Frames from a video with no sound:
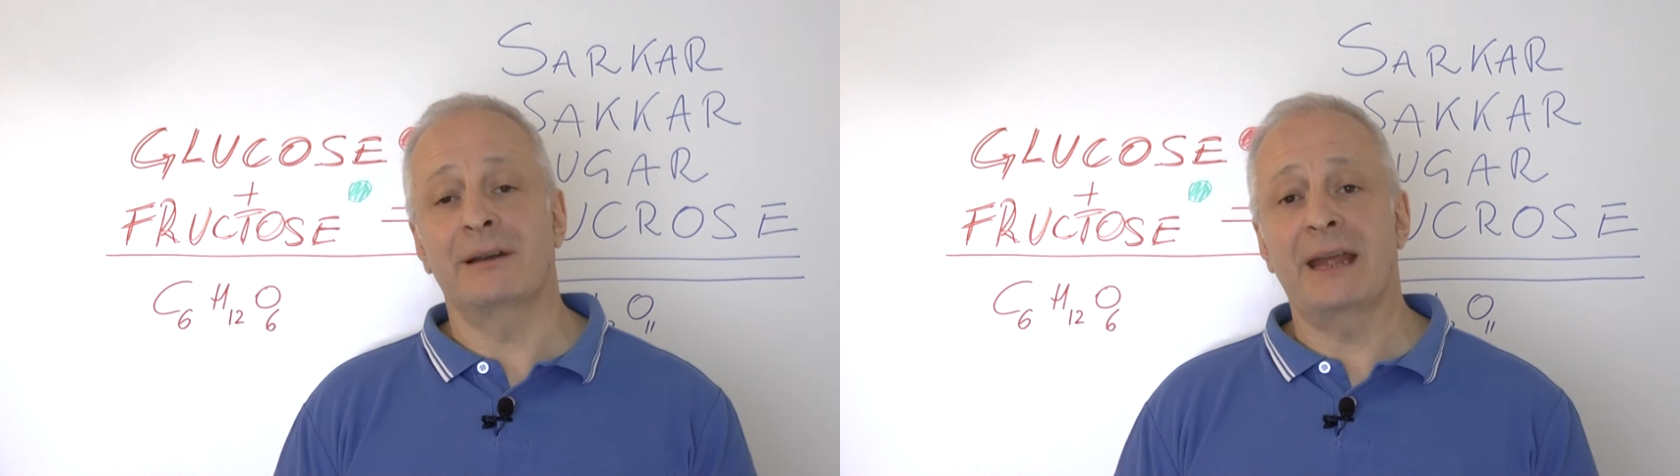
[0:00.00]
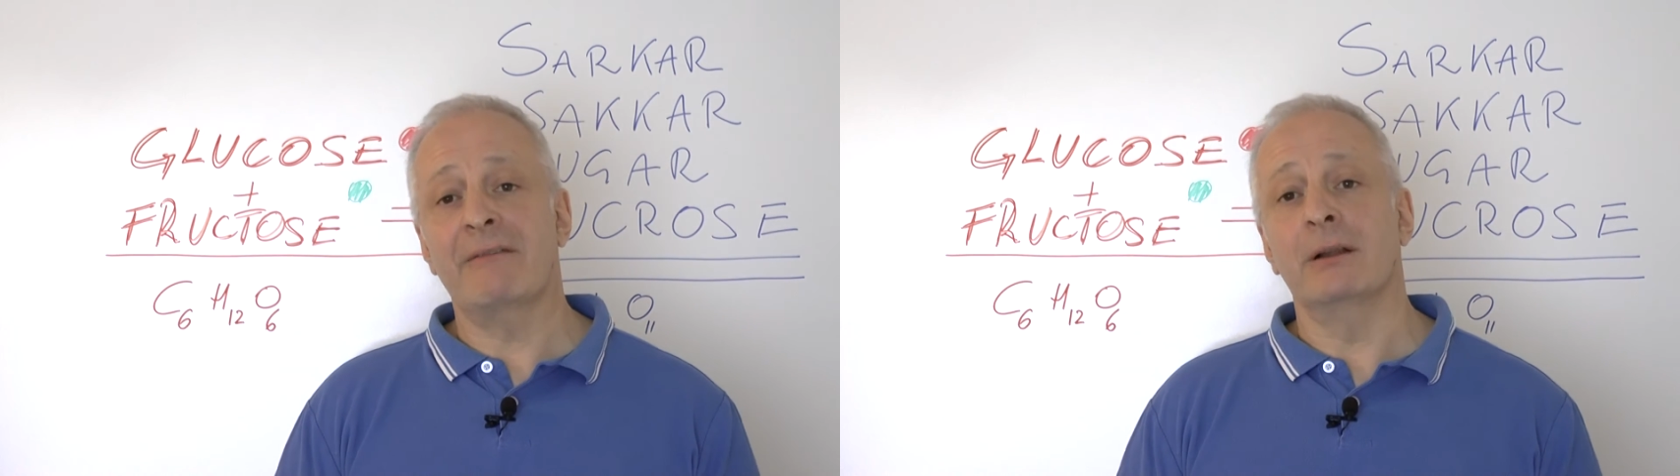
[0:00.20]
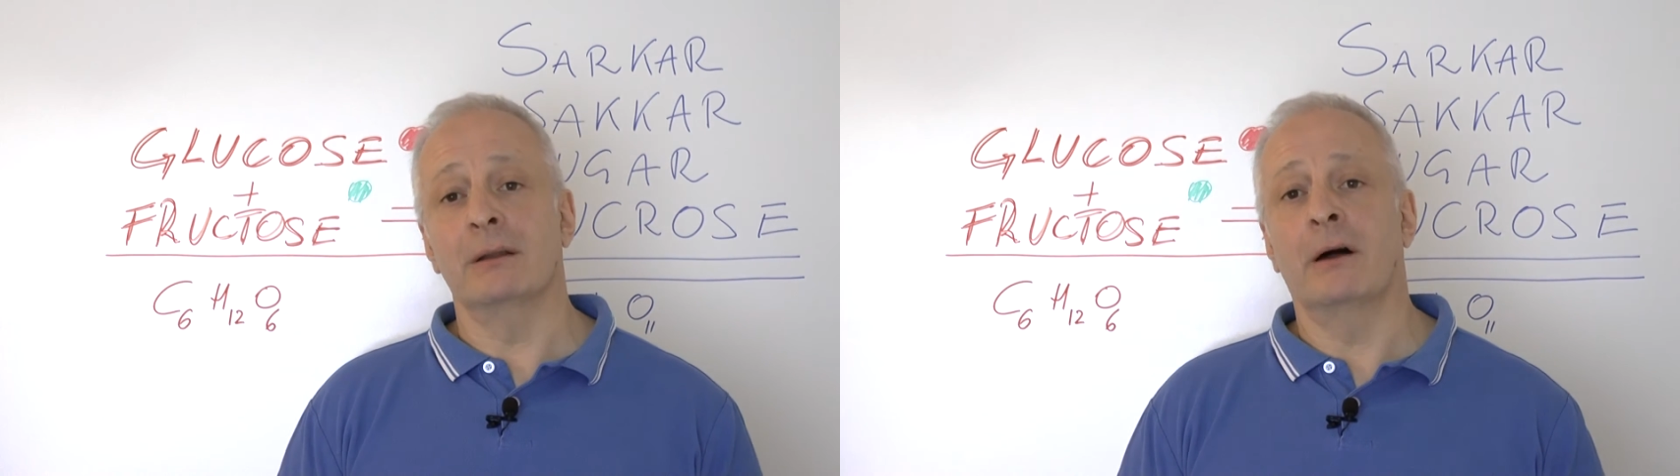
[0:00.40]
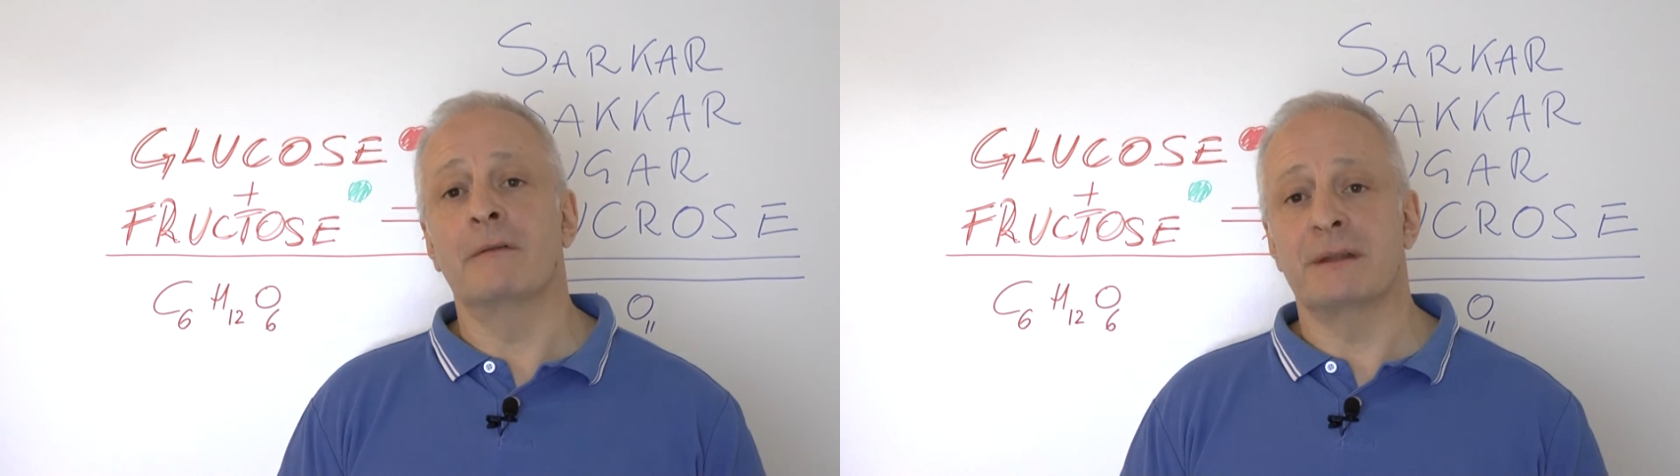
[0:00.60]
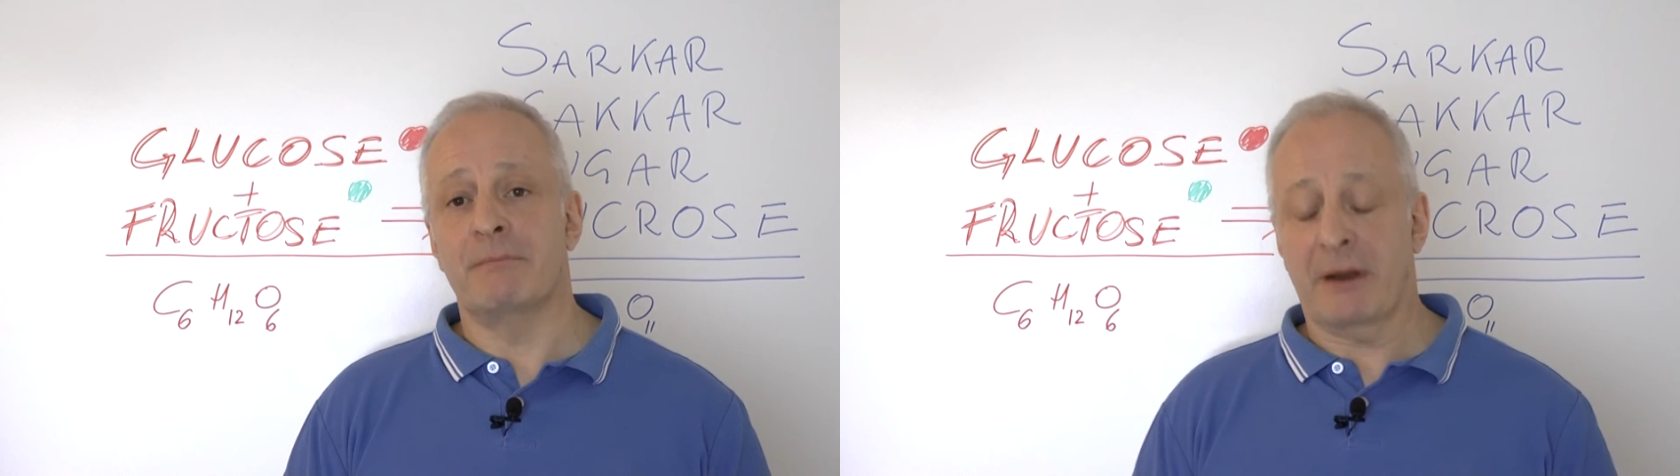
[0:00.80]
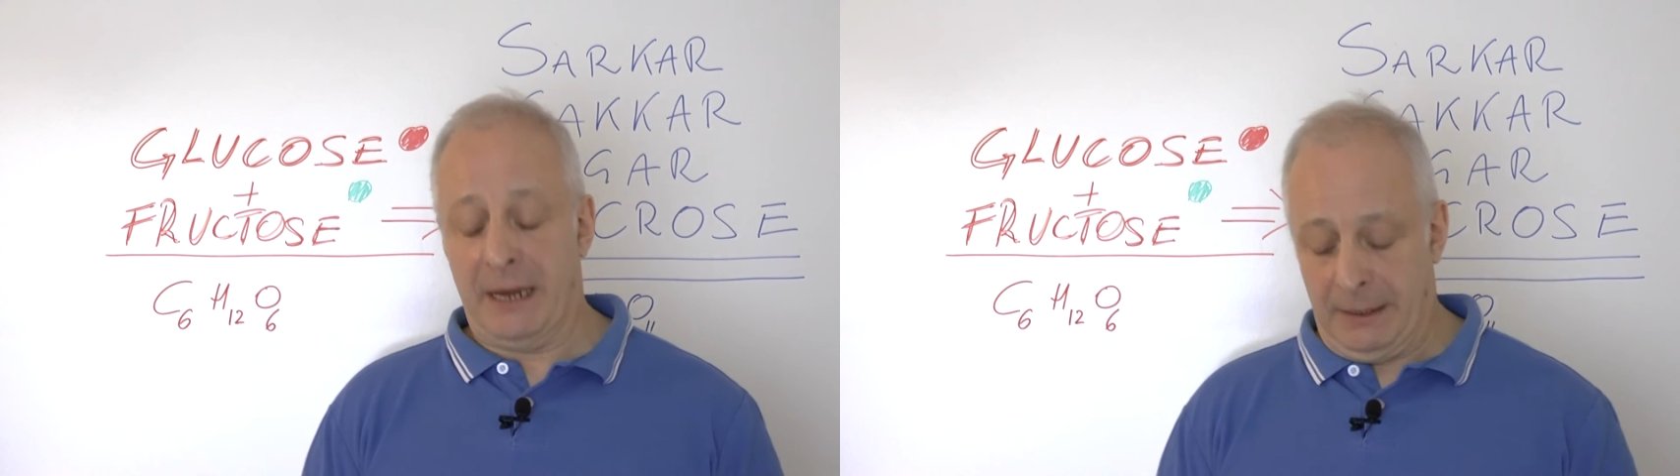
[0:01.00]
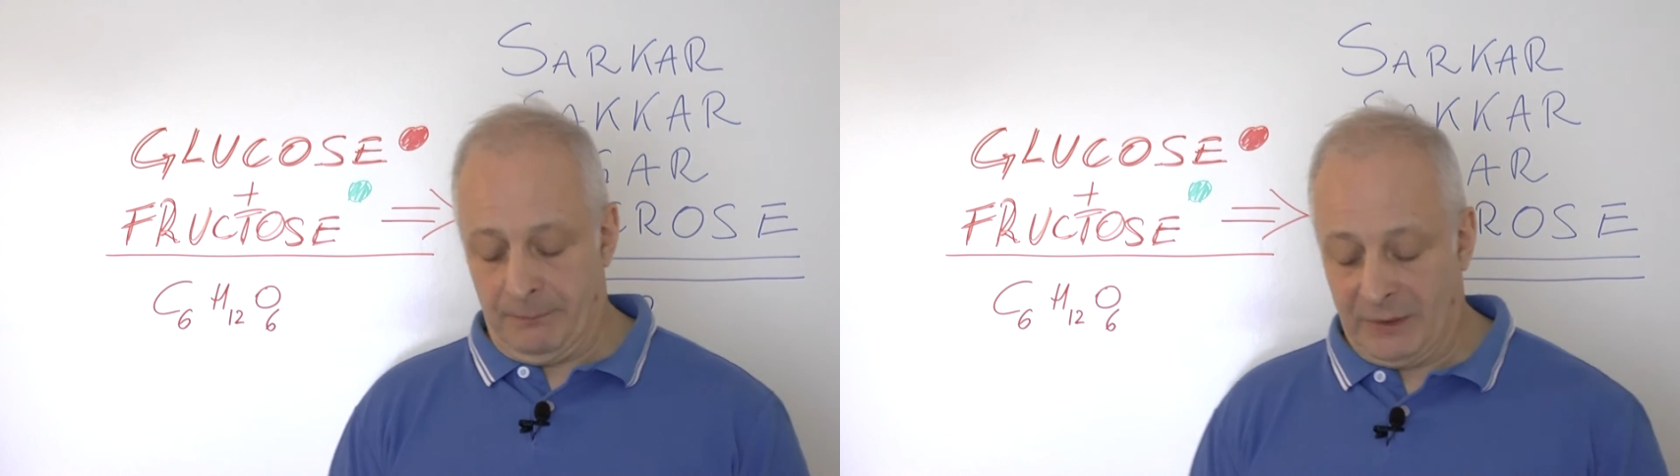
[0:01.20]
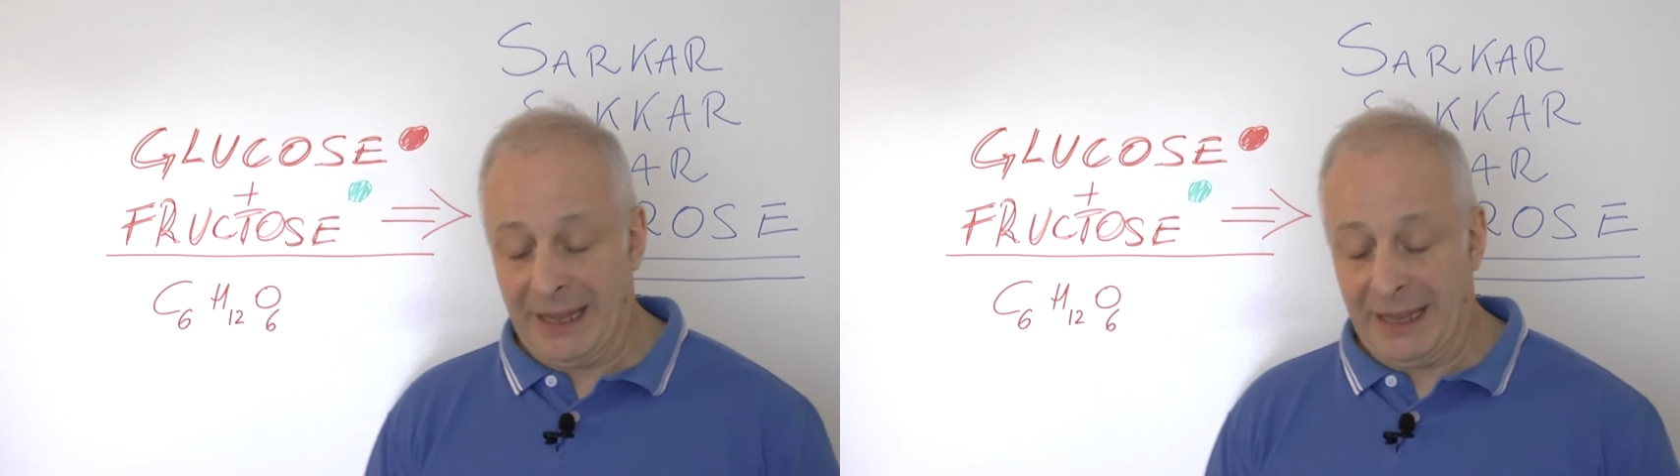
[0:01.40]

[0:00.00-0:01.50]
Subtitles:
level of the brain,